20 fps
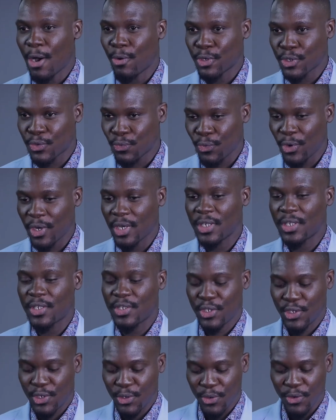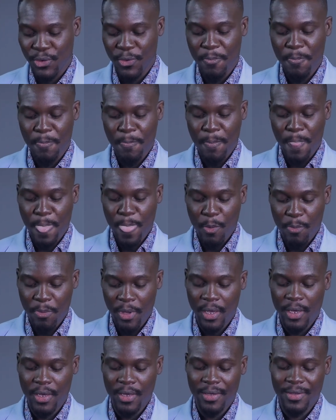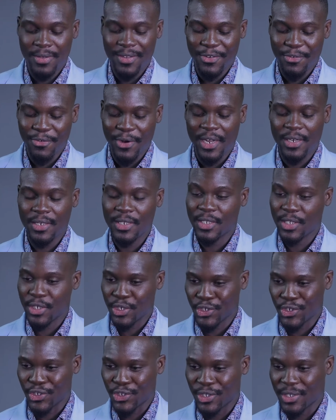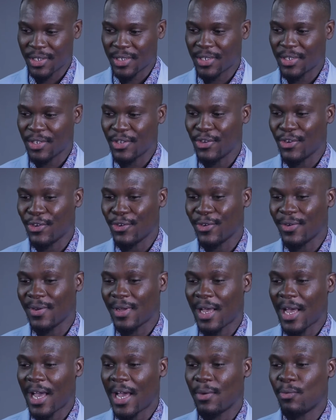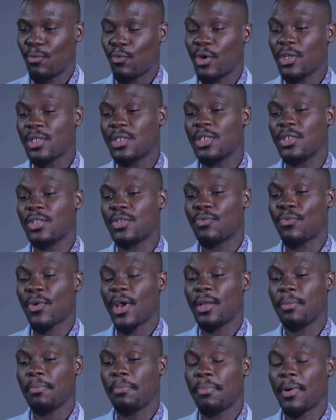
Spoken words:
I was raised to make the right decisions, you know. And what is right